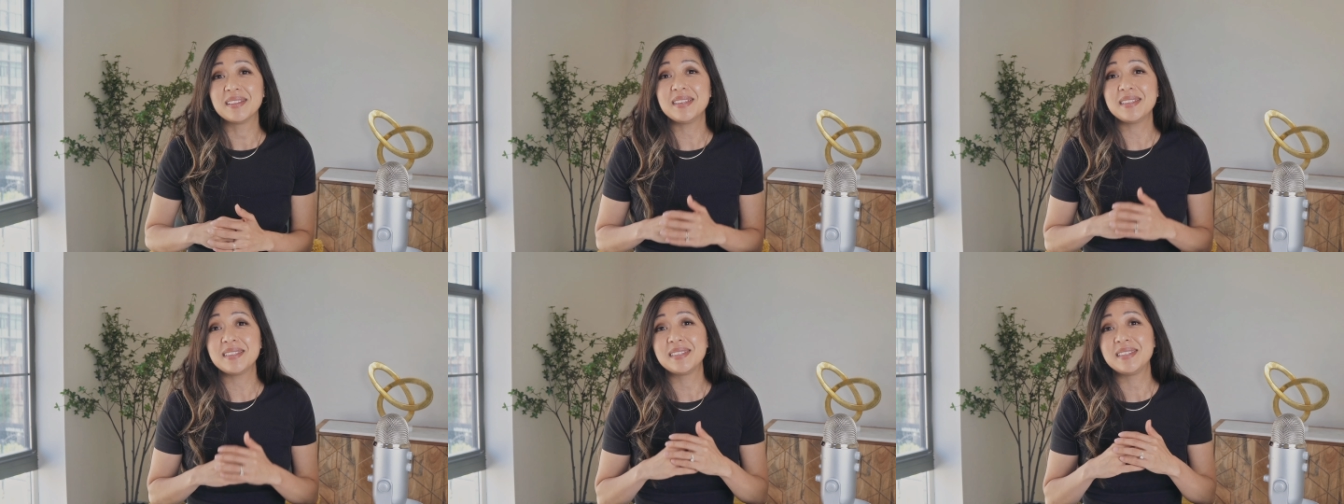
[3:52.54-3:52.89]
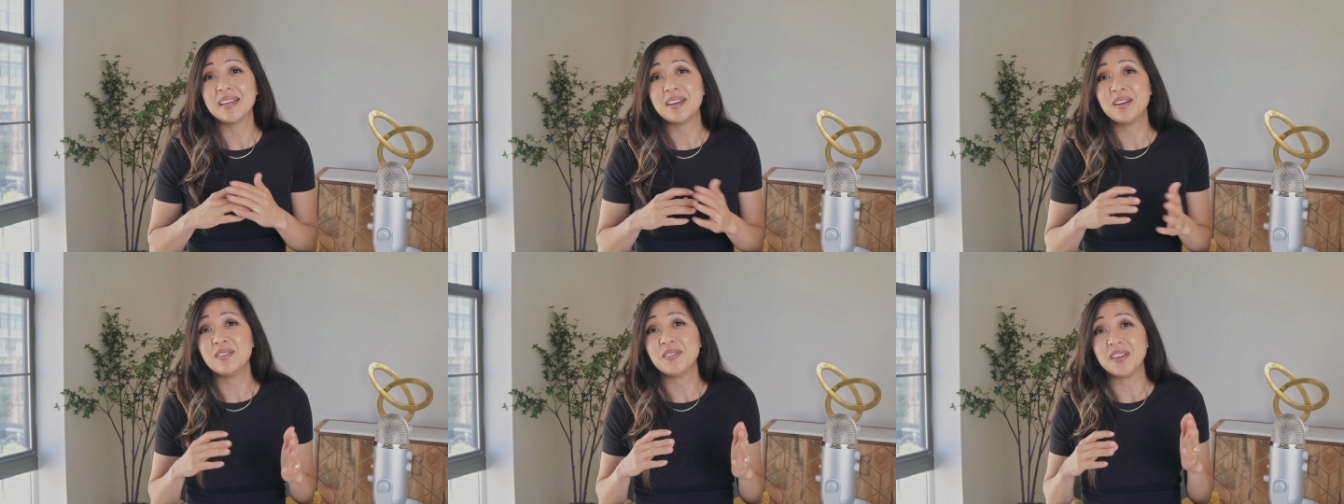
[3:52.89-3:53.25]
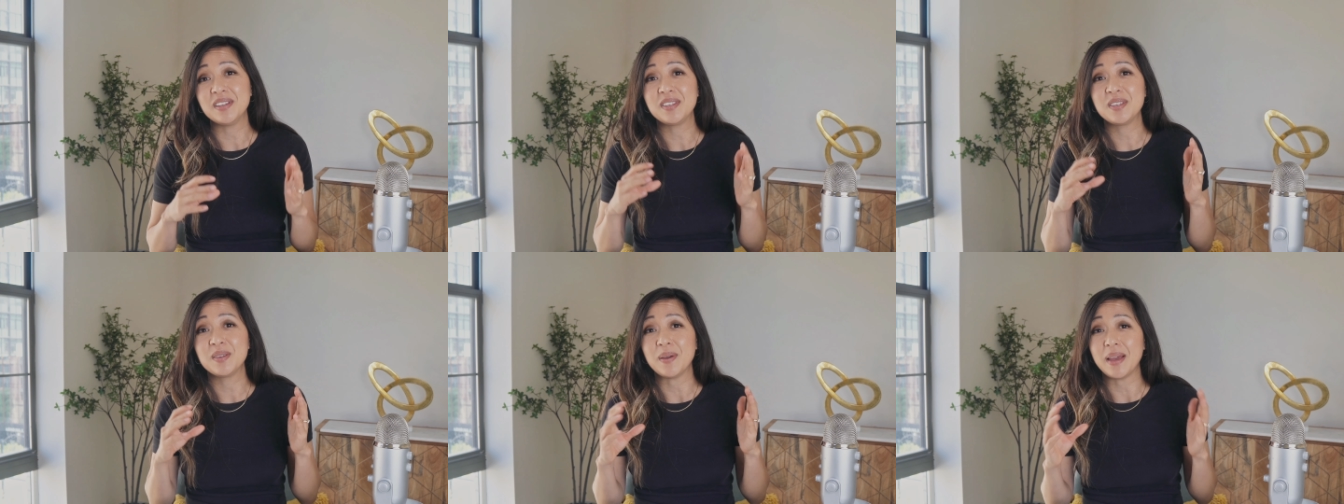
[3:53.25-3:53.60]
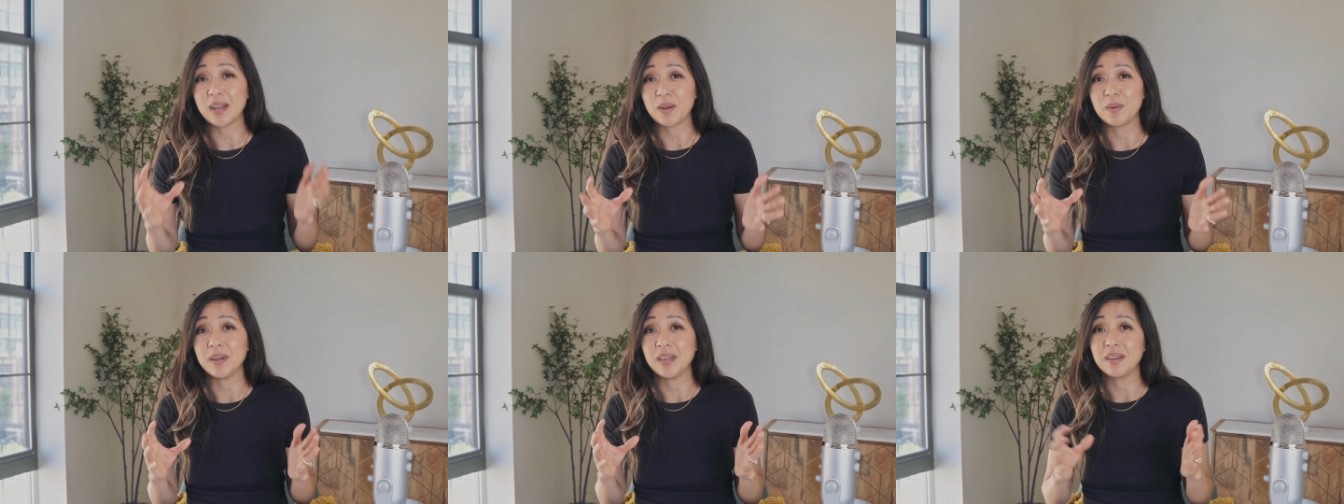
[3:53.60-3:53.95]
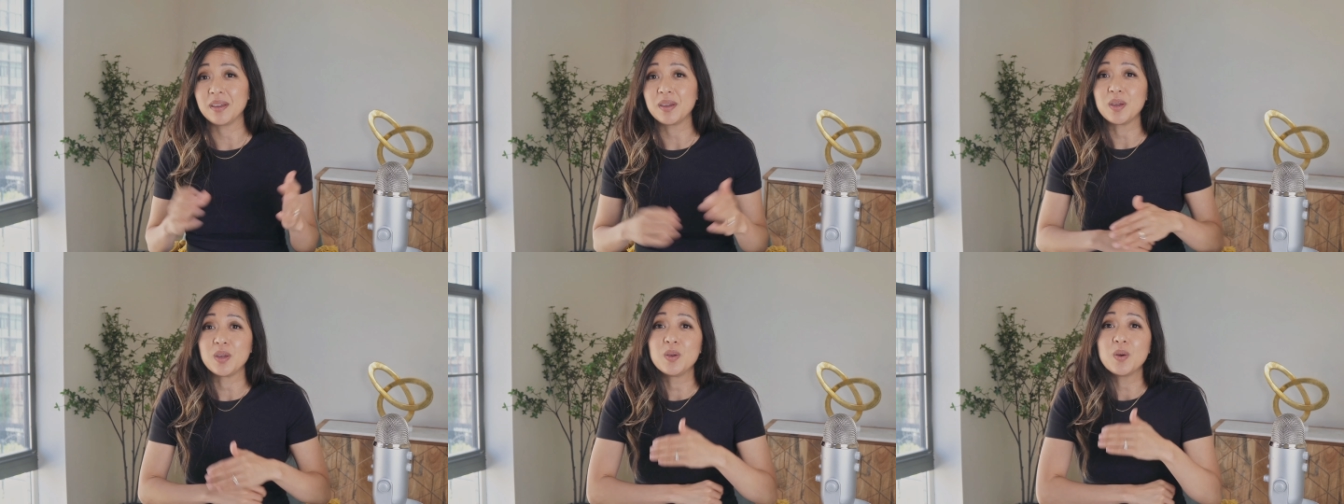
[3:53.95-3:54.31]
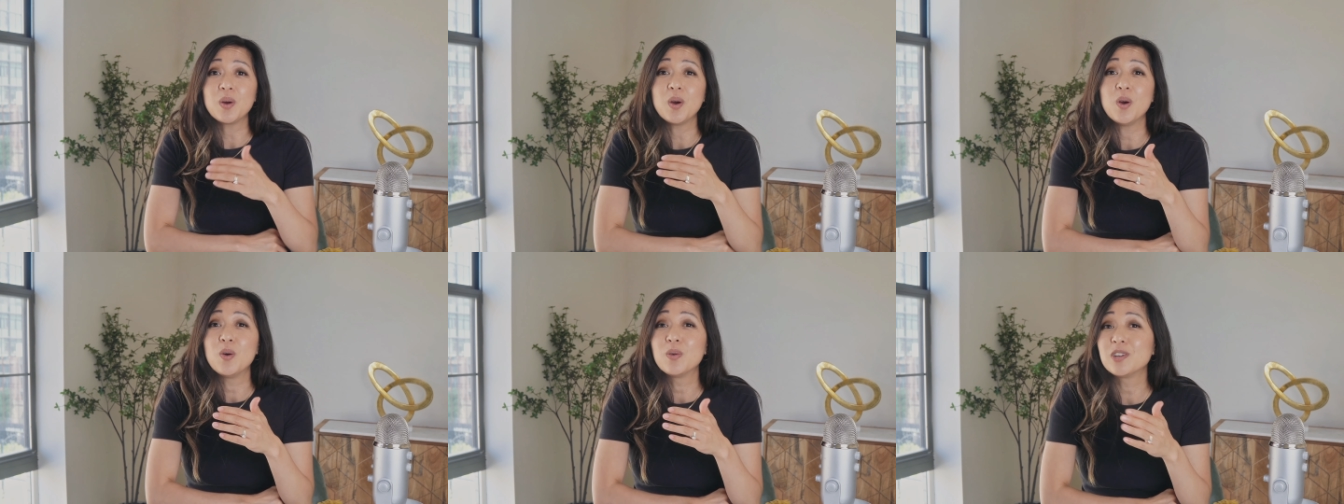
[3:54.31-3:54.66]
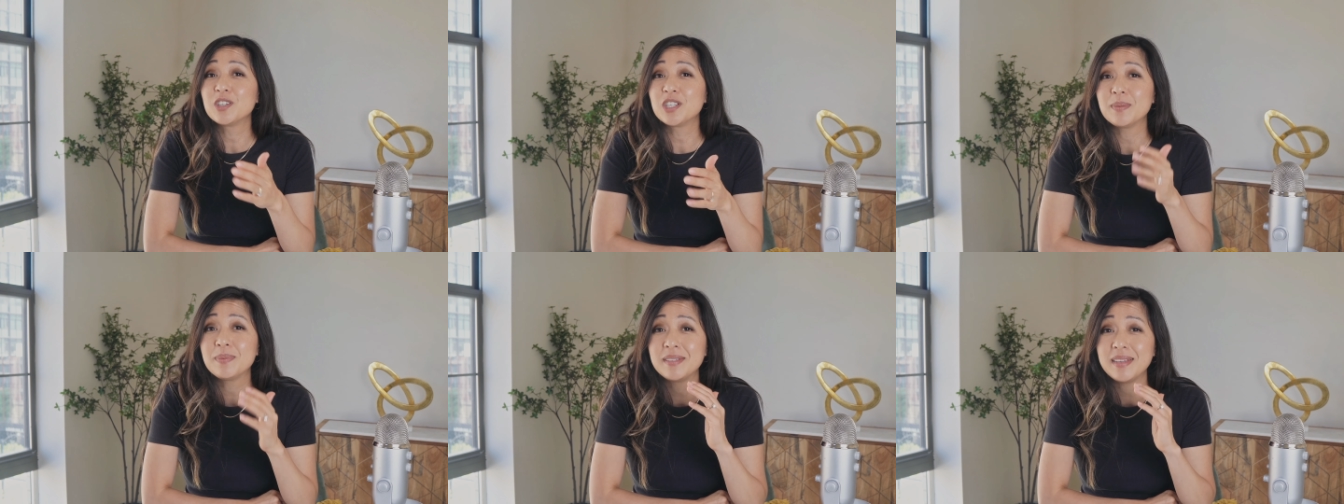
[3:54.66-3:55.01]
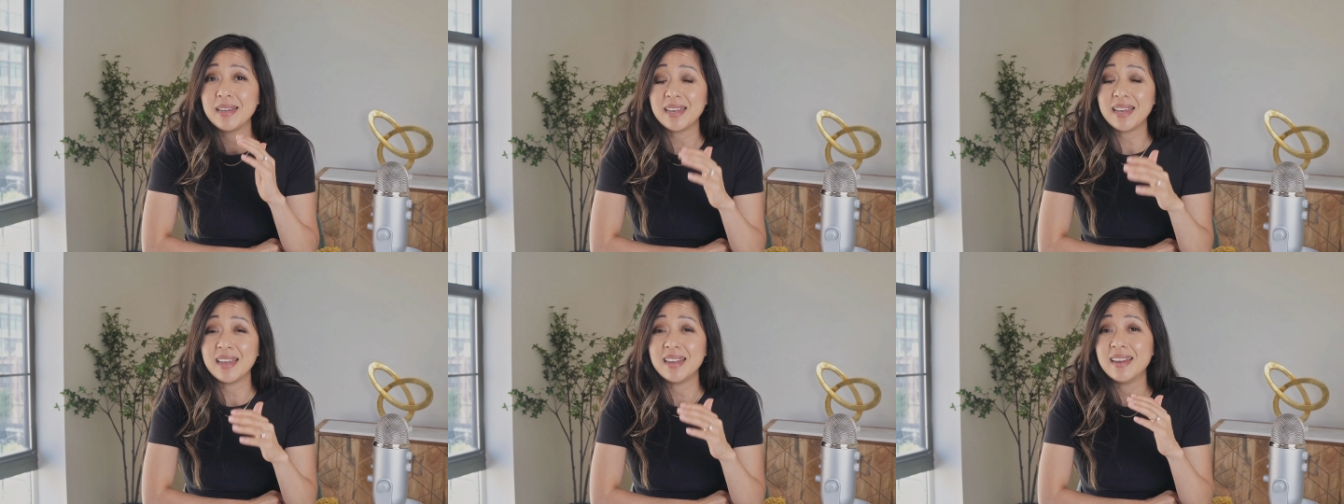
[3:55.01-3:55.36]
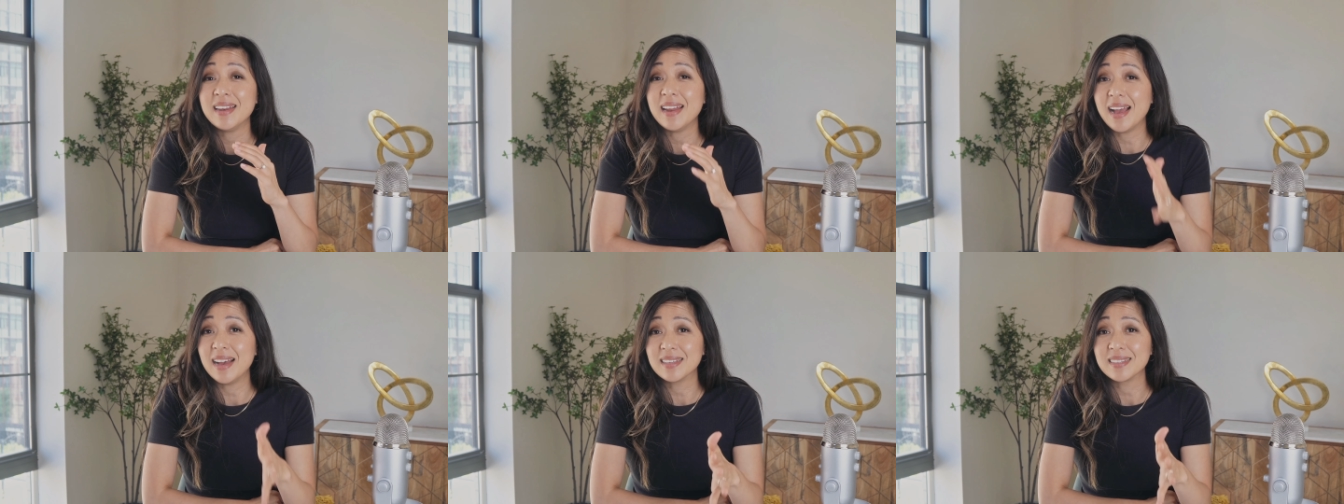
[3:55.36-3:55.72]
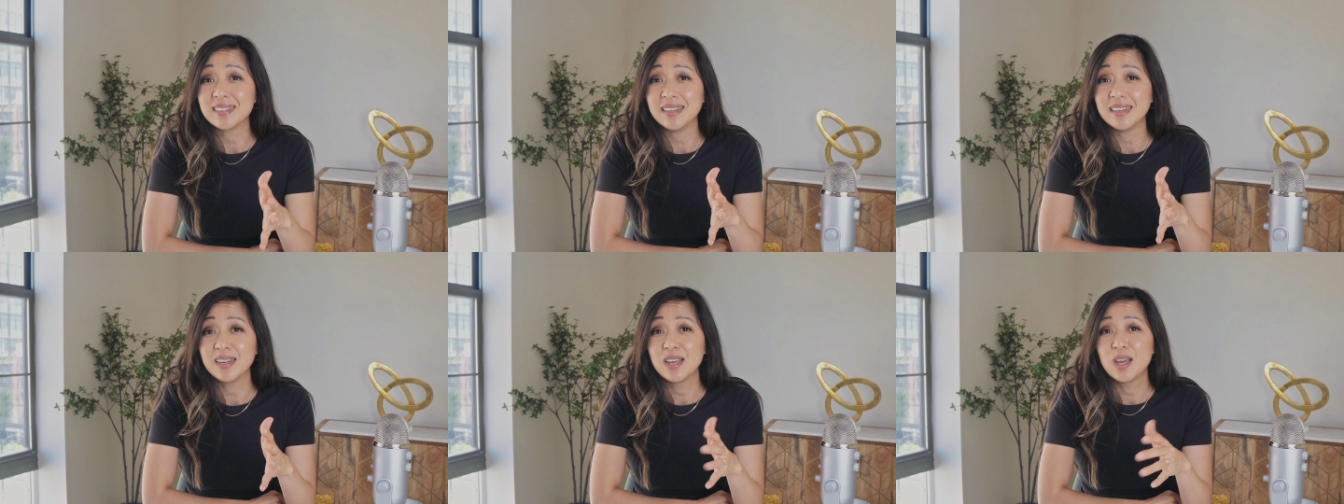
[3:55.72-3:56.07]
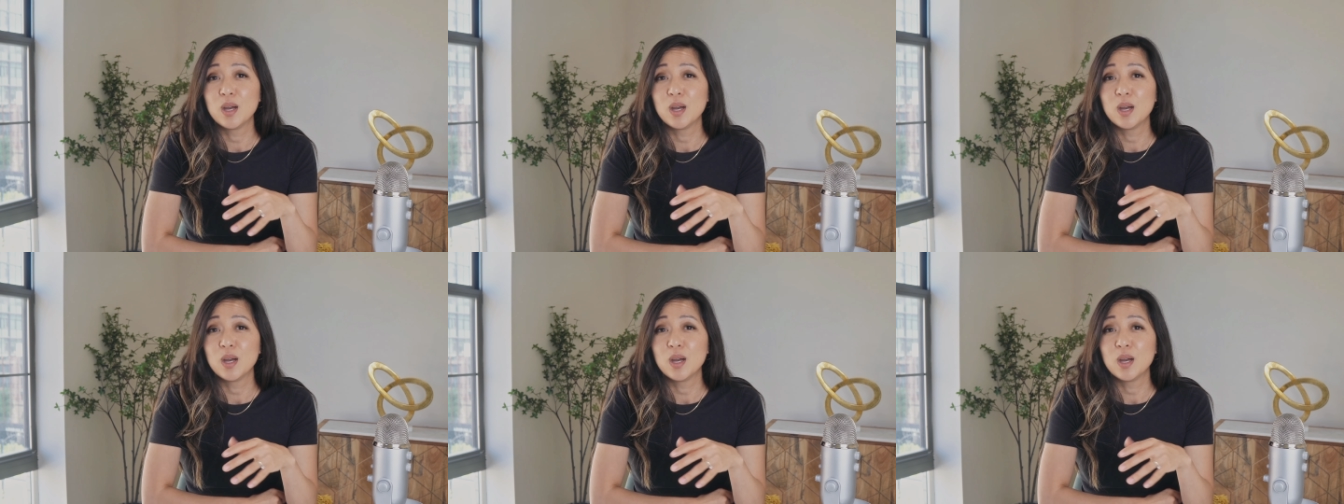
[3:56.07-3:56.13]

let's delve into equity, your ownership stake in an asset,